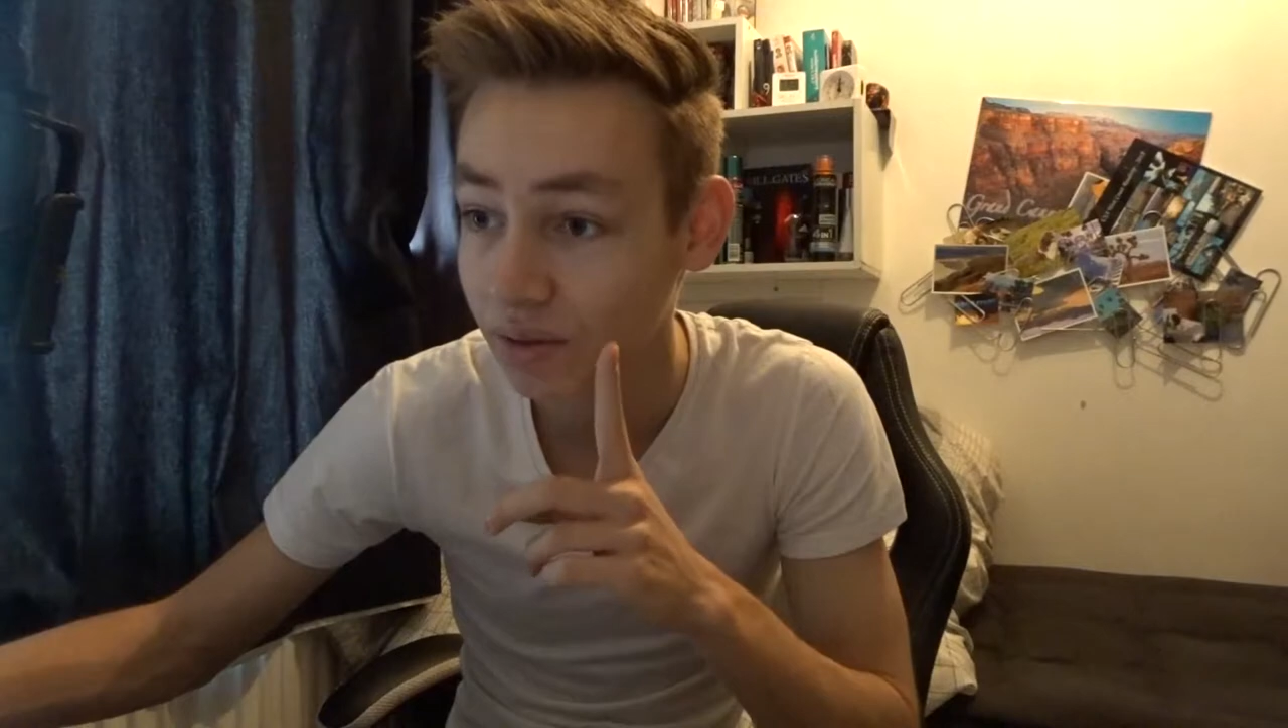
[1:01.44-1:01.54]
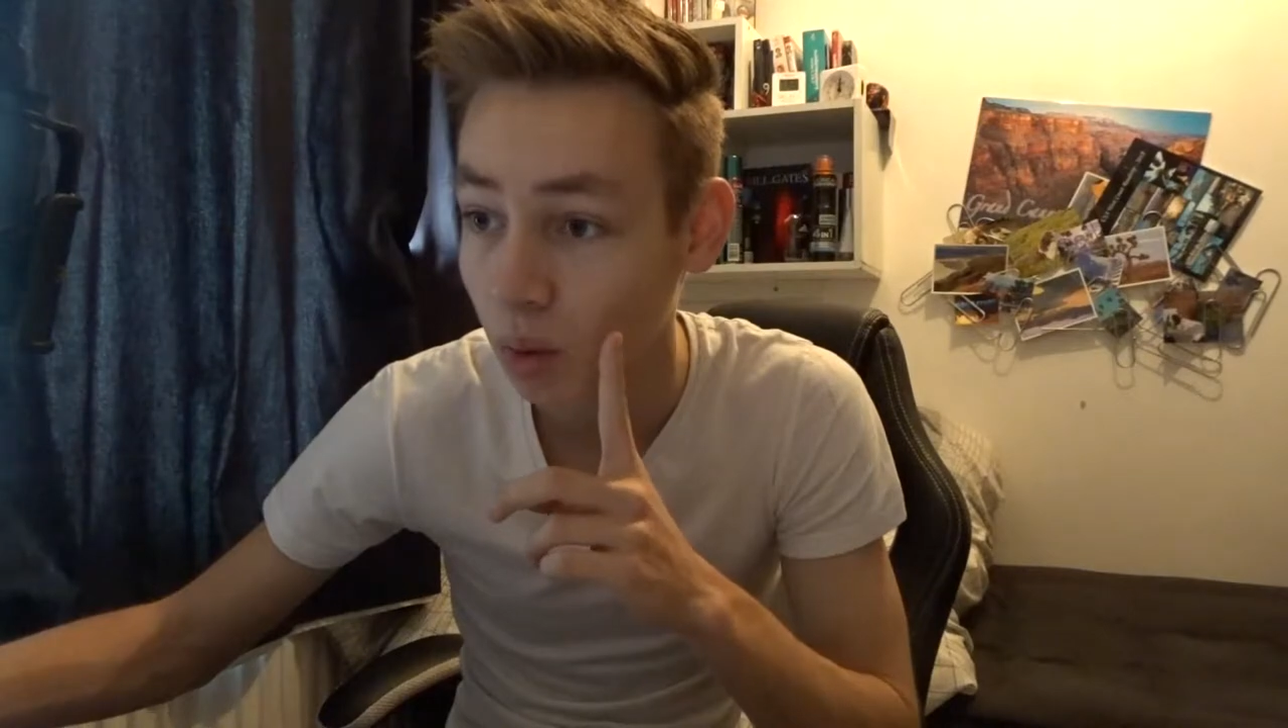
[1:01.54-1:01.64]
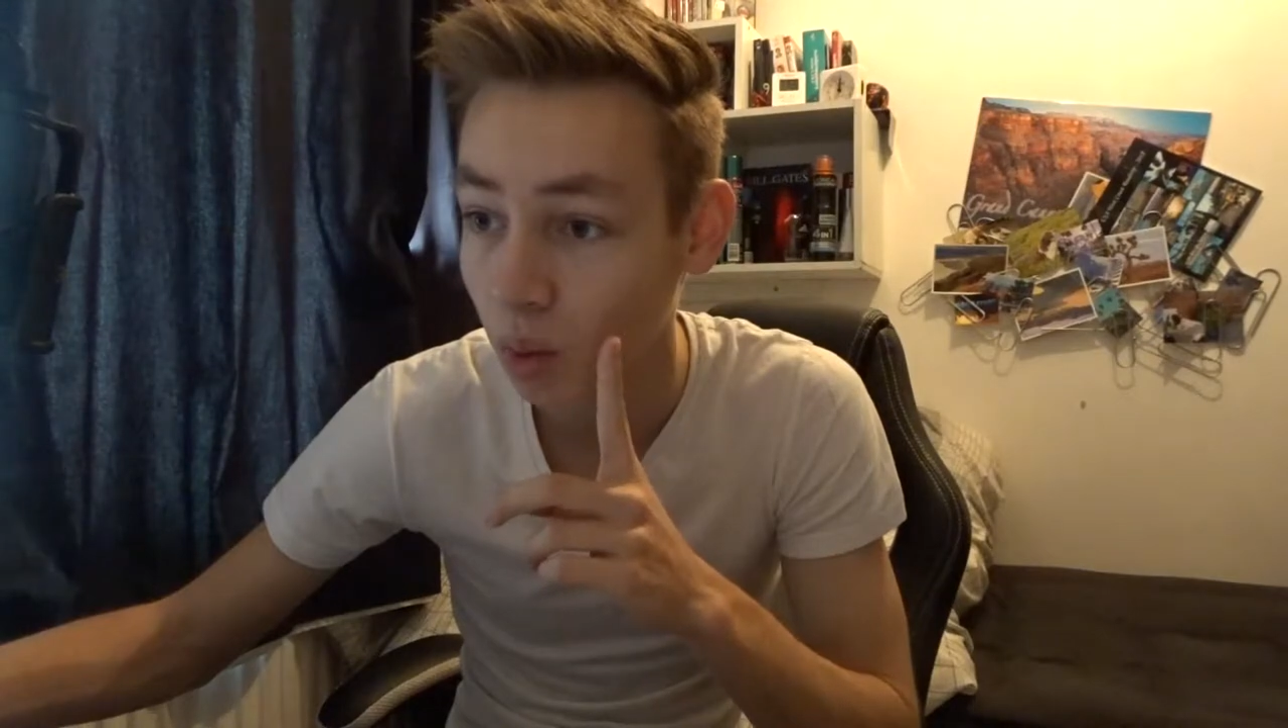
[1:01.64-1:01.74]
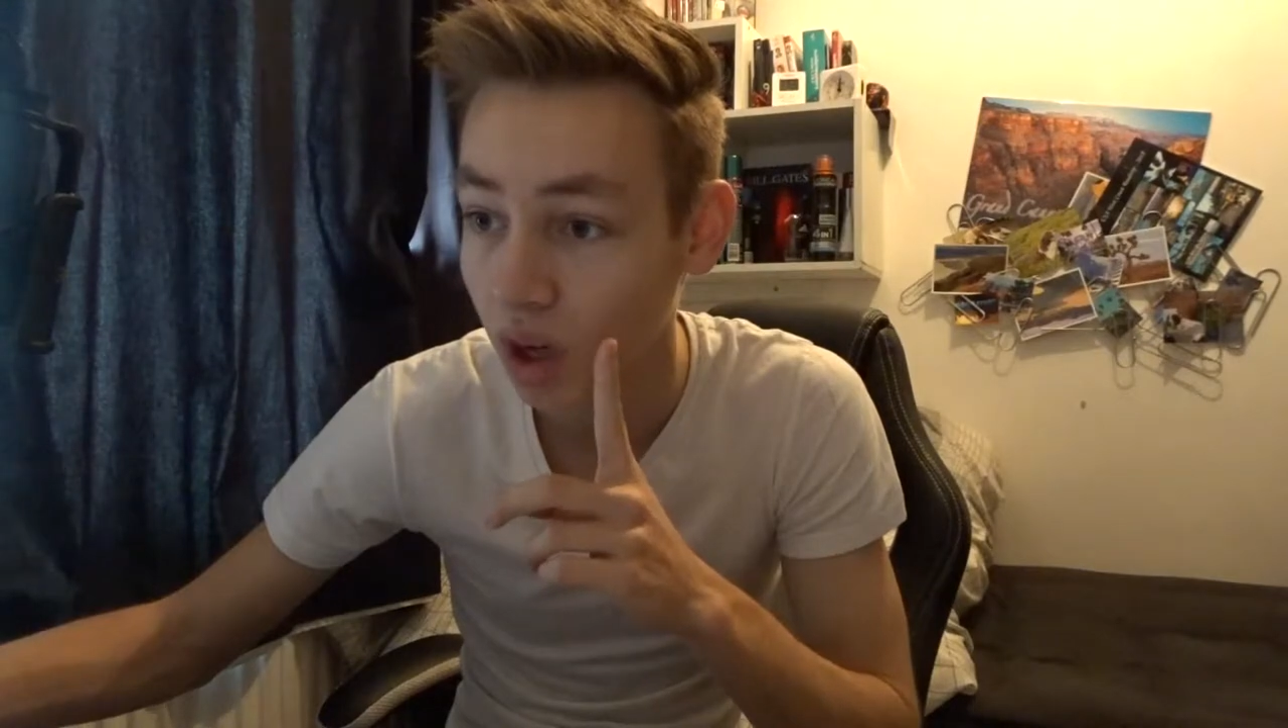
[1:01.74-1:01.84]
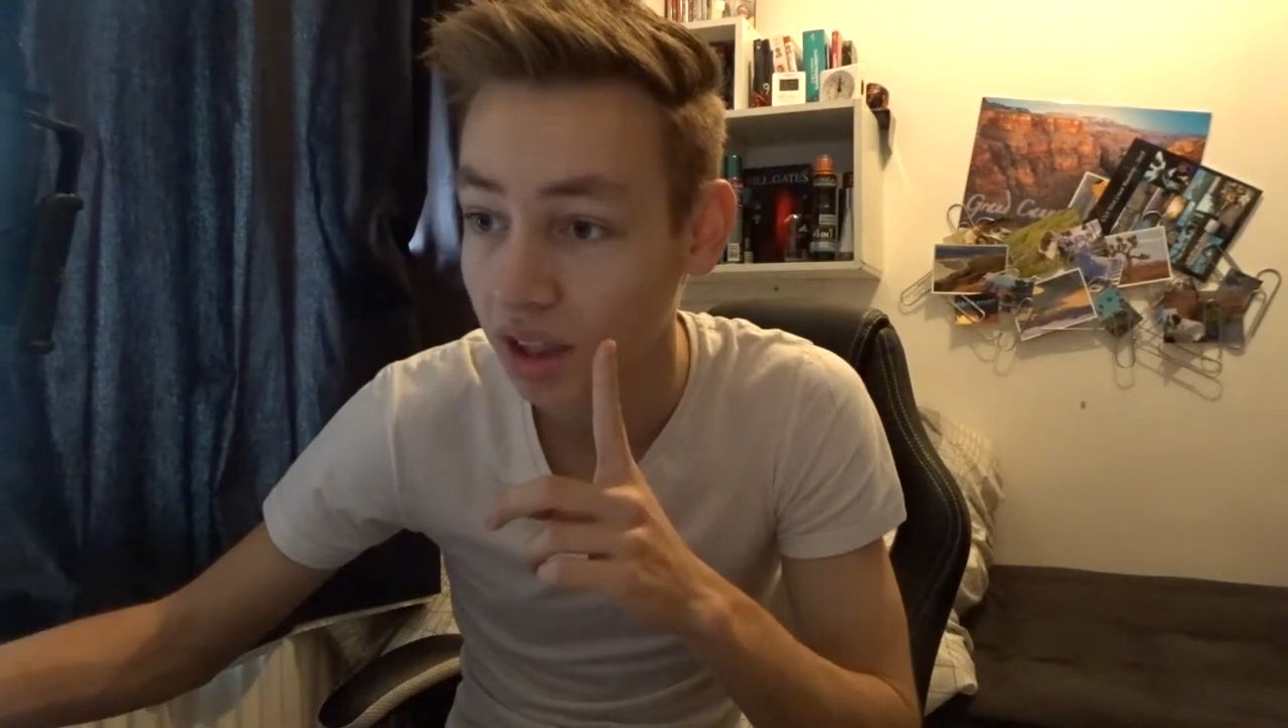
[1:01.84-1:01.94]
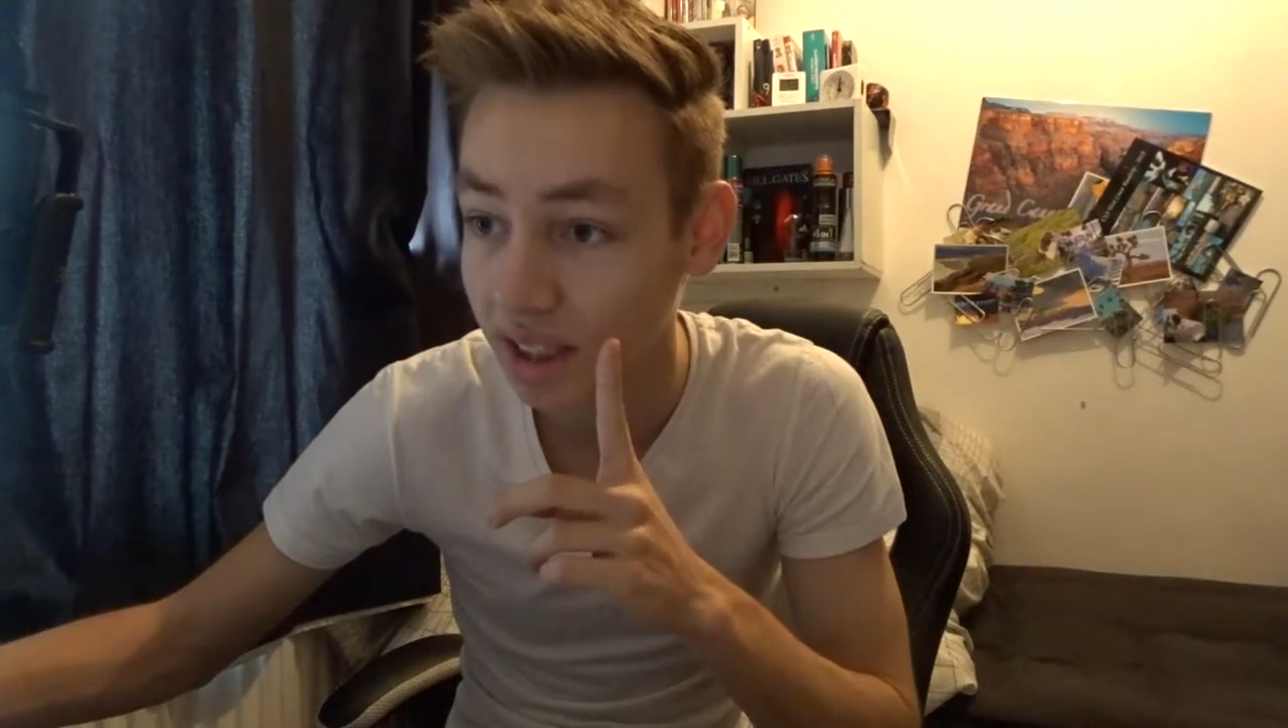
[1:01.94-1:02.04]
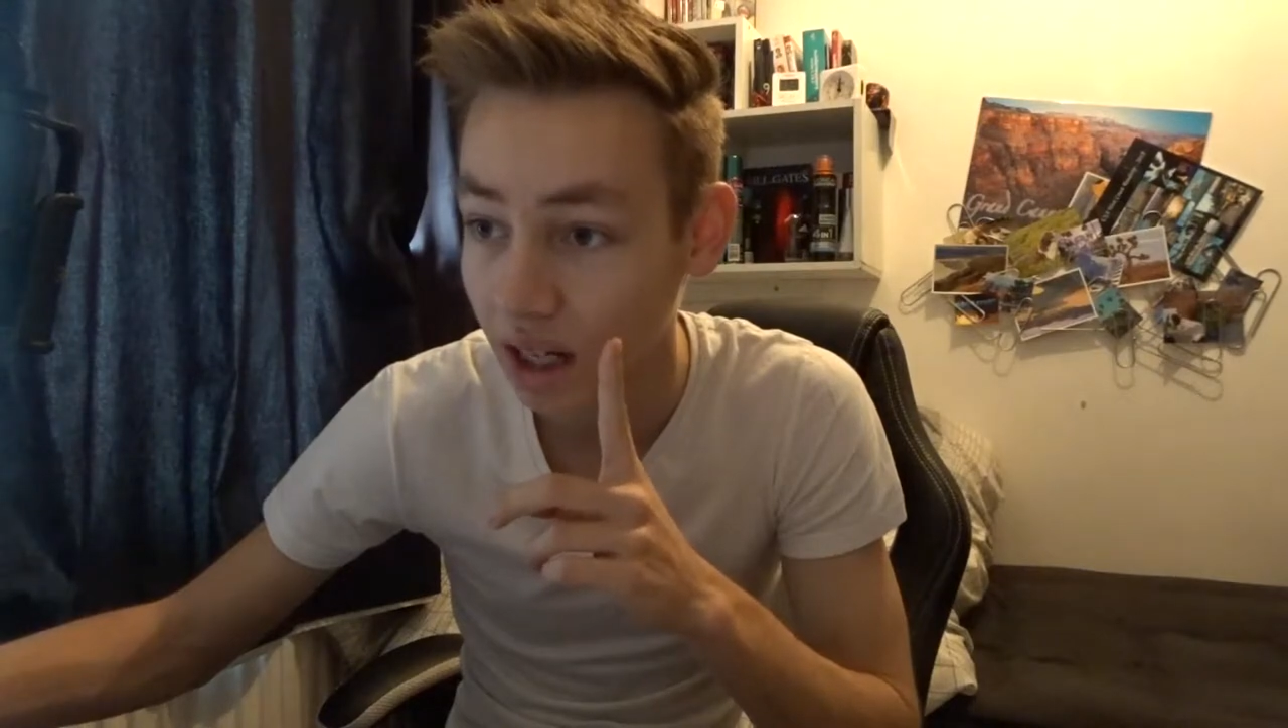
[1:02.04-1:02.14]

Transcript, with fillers: if it worked